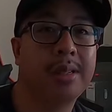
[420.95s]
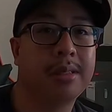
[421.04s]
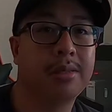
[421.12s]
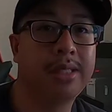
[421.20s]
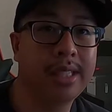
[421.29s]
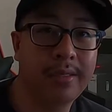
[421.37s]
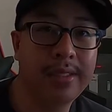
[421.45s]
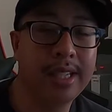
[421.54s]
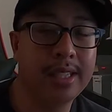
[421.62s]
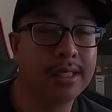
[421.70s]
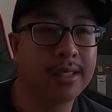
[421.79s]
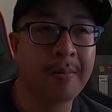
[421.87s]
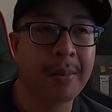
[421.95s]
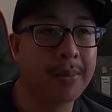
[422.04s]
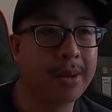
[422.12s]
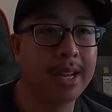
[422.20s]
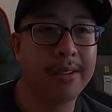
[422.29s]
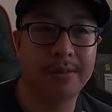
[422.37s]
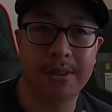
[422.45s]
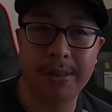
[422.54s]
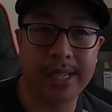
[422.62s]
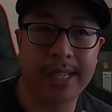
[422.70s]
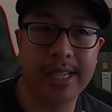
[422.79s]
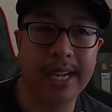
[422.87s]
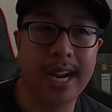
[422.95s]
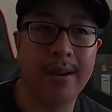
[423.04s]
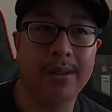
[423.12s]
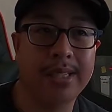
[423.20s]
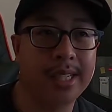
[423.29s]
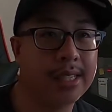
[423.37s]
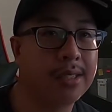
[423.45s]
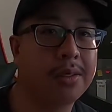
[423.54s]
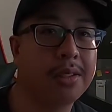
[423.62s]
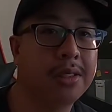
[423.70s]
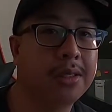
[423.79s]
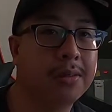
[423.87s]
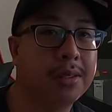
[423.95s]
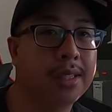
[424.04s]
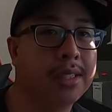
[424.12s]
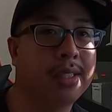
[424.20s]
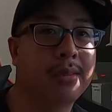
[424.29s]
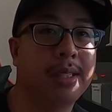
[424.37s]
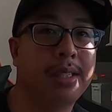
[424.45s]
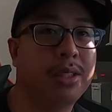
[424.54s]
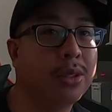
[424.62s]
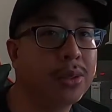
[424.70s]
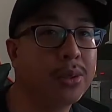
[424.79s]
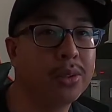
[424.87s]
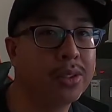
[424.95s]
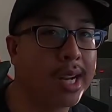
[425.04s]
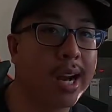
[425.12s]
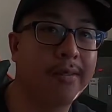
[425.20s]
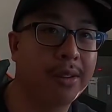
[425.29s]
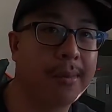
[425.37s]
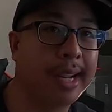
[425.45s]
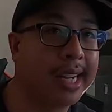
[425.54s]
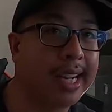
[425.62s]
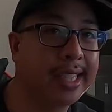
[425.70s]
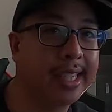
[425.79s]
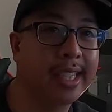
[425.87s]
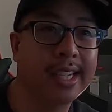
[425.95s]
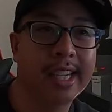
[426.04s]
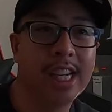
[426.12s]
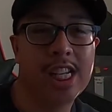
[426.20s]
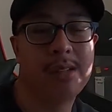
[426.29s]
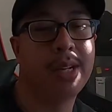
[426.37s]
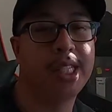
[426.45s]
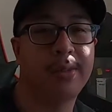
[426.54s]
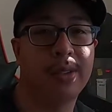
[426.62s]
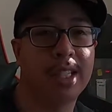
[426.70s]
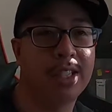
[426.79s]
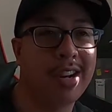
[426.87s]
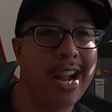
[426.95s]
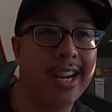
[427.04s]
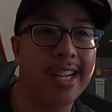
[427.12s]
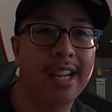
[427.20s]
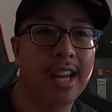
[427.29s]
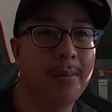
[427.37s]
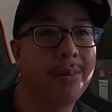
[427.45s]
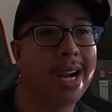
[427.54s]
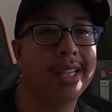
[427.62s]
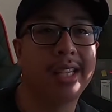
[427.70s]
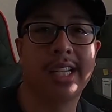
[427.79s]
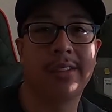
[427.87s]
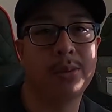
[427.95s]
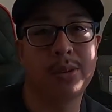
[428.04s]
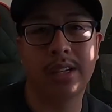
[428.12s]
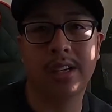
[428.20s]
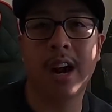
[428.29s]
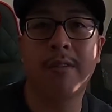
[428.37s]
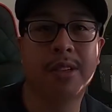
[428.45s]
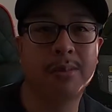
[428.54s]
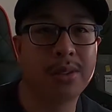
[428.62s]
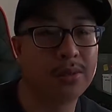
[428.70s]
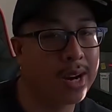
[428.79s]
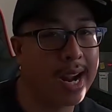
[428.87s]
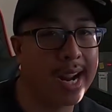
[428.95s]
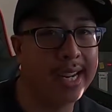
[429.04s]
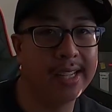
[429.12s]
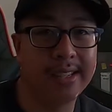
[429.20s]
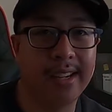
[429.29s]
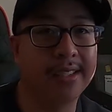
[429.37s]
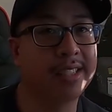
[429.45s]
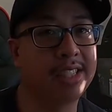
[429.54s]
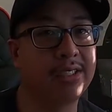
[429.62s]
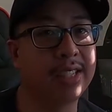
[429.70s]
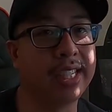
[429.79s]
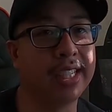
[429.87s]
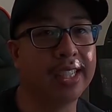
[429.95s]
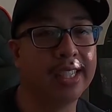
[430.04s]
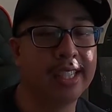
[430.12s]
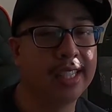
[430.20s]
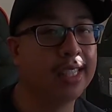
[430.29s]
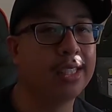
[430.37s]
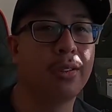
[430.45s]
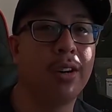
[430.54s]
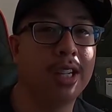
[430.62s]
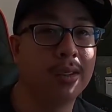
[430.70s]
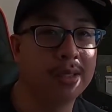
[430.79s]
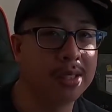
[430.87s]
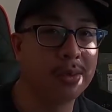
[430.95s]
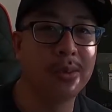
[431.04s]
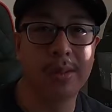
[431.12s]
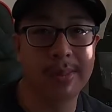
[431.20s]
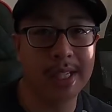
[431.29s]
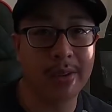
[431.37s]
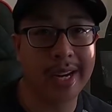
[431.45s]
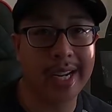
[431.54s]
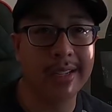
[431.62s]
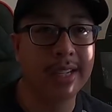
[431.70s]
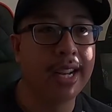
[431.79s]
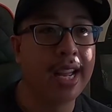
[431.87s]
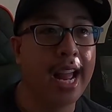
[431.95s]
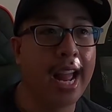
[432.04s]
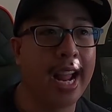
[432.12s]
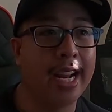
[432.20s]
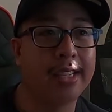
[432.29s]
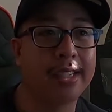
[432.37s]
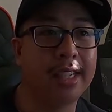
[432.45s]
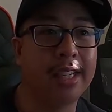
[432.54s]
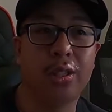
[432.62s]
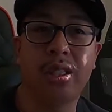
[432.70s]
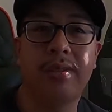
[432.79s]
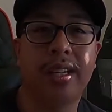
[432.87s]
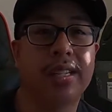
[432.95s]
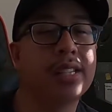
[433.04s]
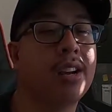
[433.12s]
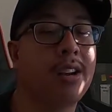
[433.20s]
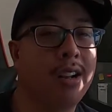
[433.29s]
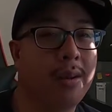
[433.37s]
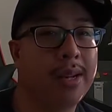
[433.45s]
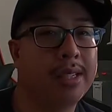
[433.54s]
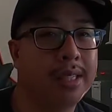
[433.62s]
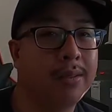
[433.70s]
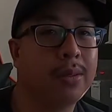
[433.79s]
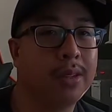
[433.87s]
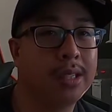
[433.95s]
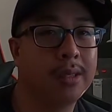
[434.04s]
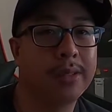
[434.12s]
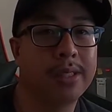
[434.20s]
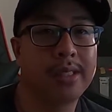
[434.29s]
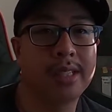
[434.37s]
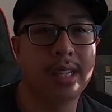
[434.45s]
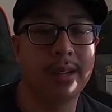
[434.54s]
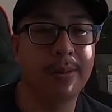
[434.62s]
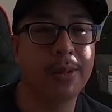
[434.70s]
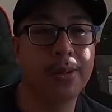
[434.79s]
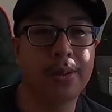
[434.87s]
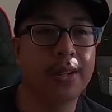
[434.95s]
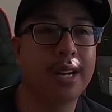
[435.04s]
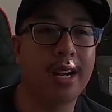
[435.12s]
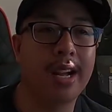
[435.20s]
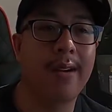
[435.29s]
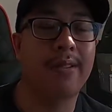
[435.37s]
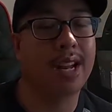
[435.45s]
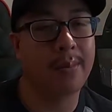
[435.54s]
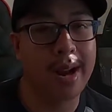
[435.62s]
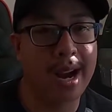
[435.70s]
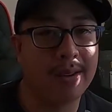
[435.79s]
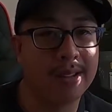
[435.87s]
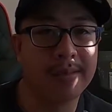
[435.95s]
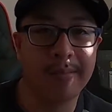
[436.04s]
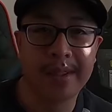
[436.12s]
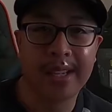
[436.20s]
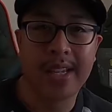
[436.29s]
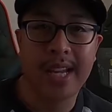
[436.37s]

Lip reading: terms of stiffness. But for me, I would say this coilover is a little bit too soft for my liking, especially for the track. But I think if you want a comfortable ride on the street, these coilovers would be great. And drifting is not all about stiff coilovers. If you have a lot of power